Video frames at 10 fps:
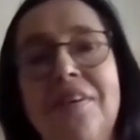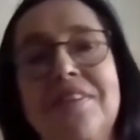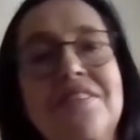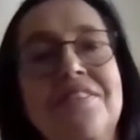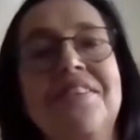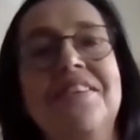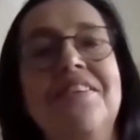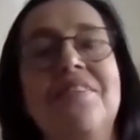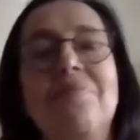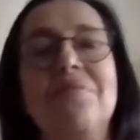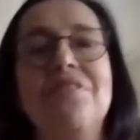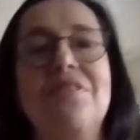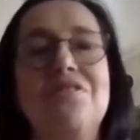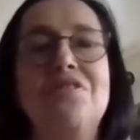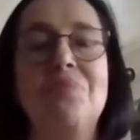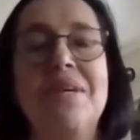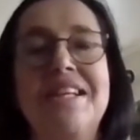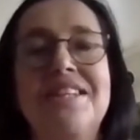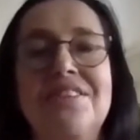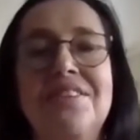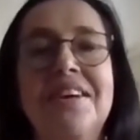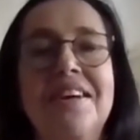And you know, do we need to